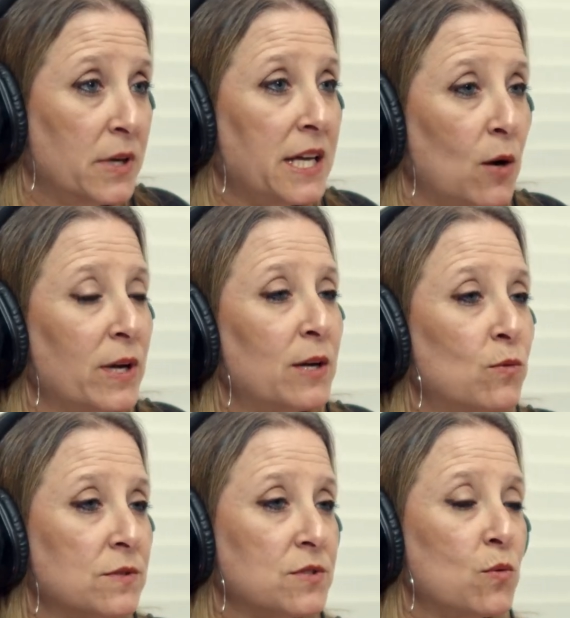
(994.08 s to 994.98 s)
yeah,
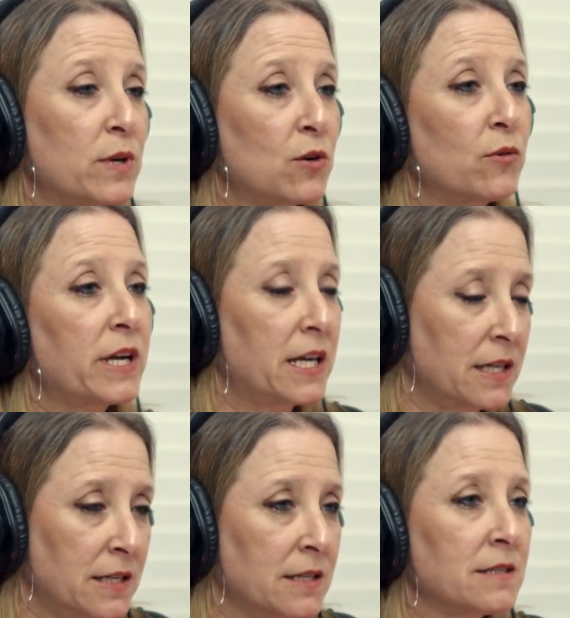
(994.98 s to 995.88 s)
we
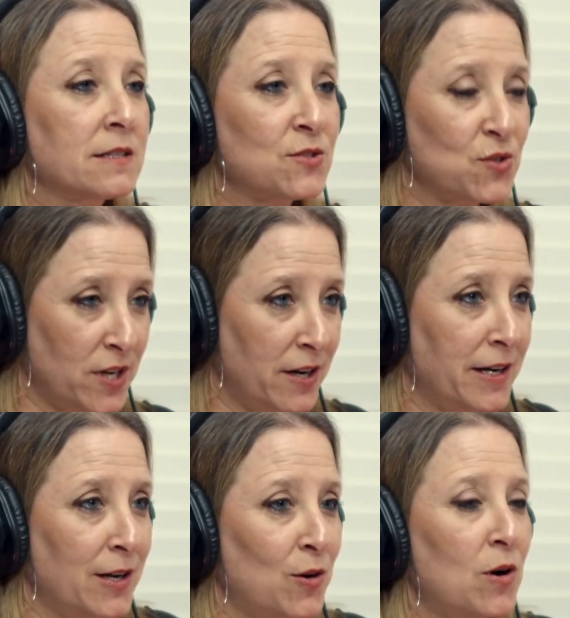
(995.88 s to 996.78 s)
created the
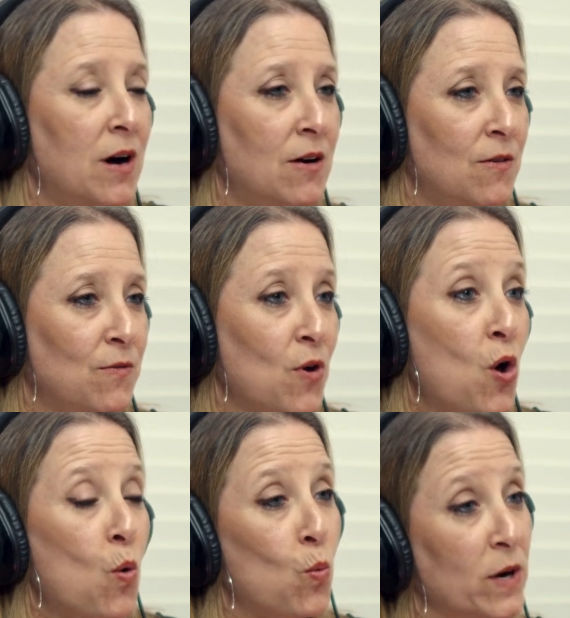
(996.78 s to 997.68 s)
scenario of
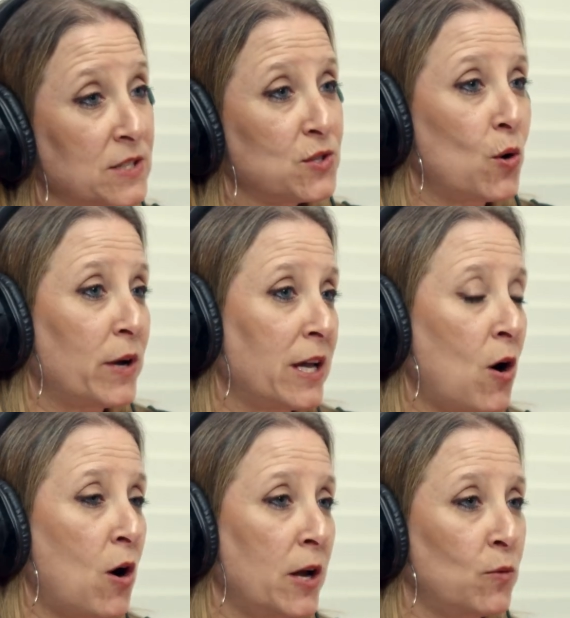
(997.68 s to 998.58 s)
what is going
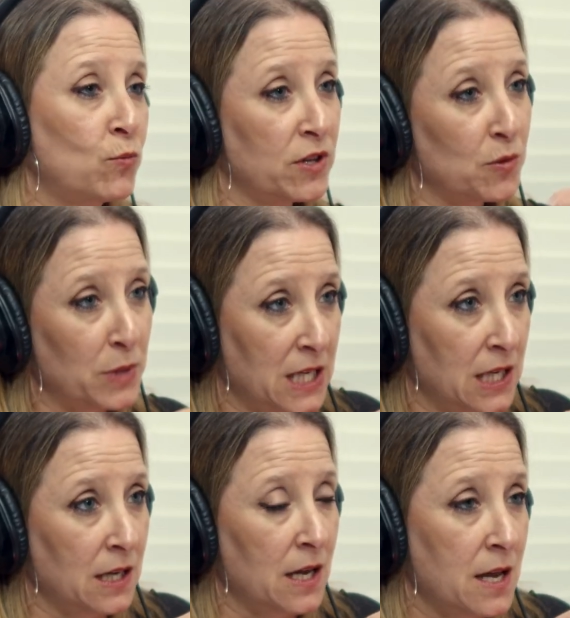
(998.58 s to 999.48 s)
on with
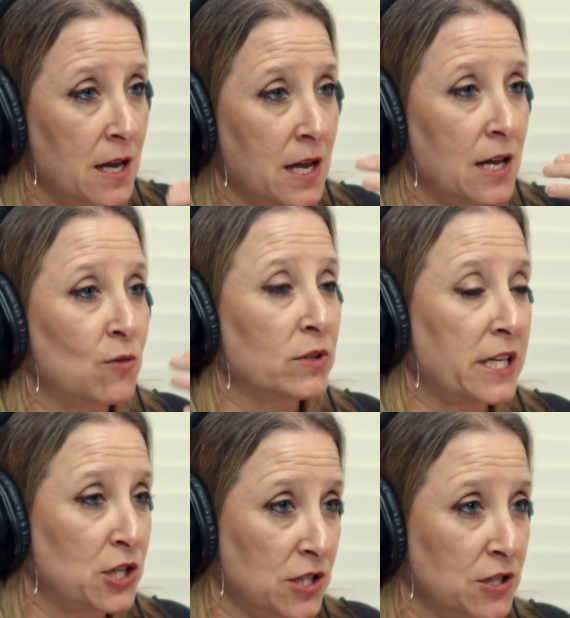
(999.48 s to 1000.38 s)
me in
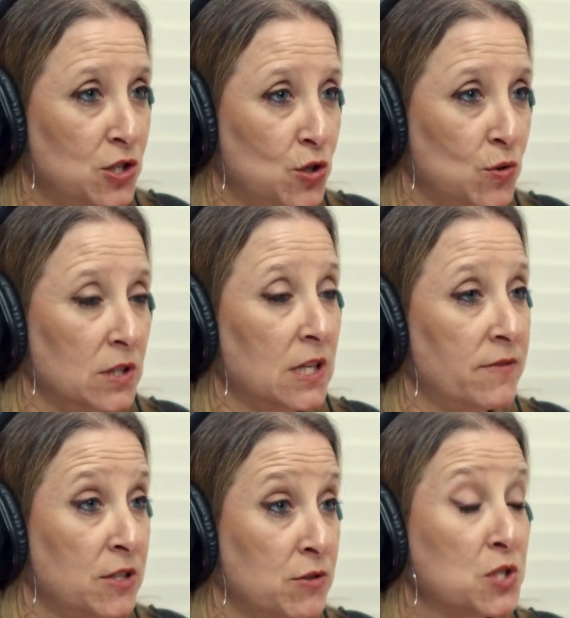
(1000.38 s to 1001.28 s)
relation to the love
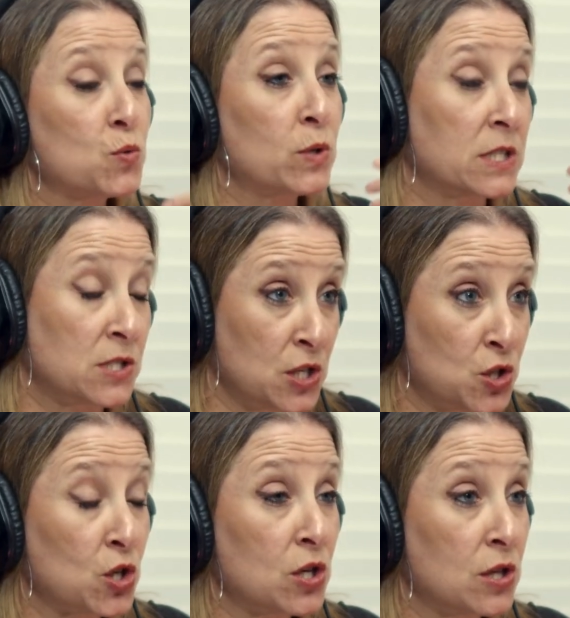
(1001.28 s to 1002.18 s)
interest, which
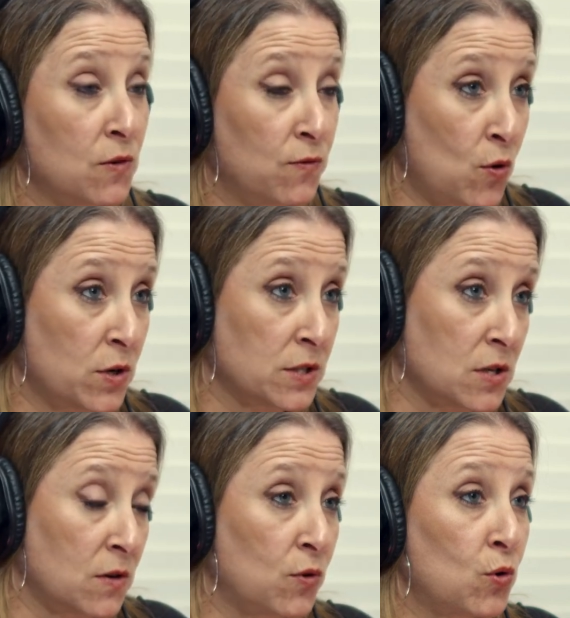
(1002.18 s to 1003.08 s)
is the focus
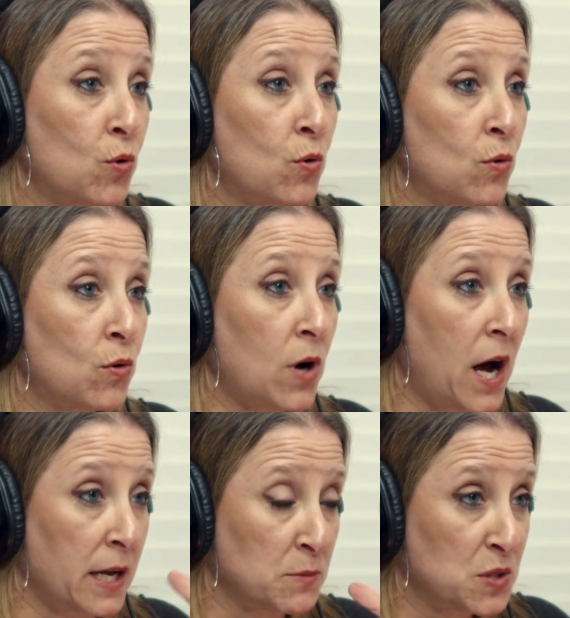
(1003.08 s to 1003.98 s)
of who I
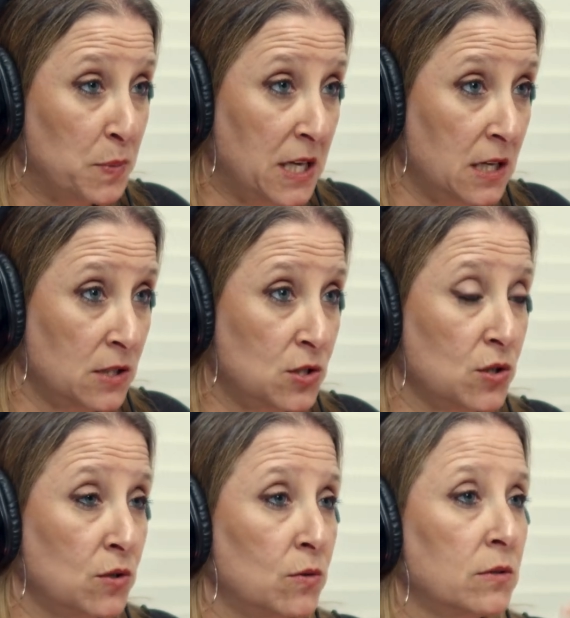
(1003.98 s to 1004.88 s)
am speaking
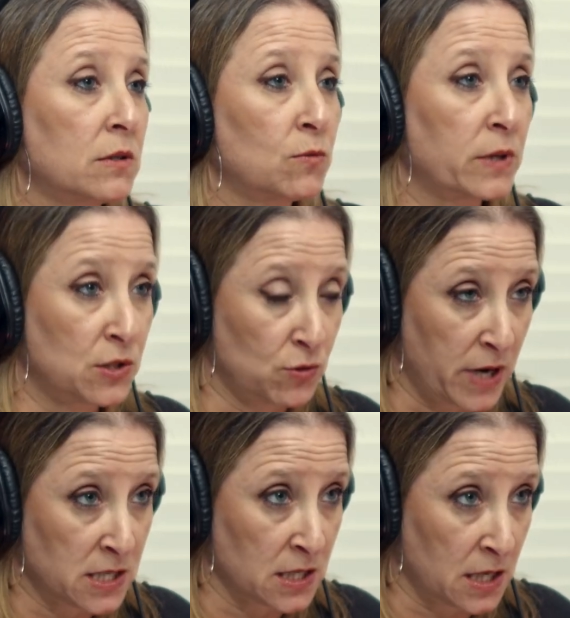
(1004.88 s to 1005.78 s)
to when
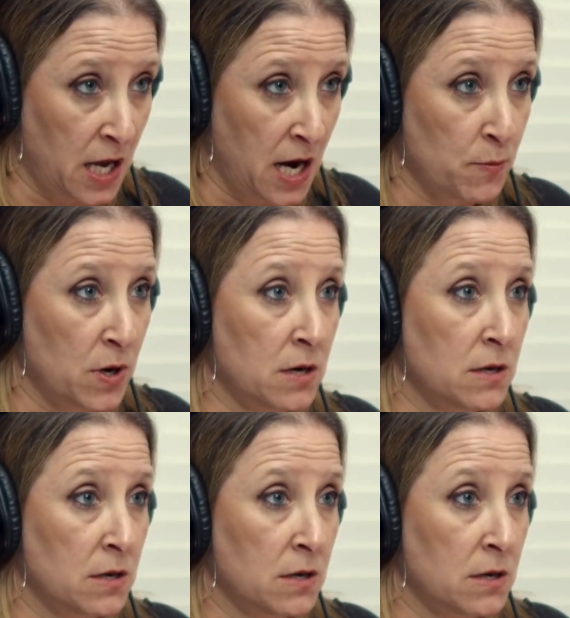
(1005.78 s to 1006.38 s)
directing the camera.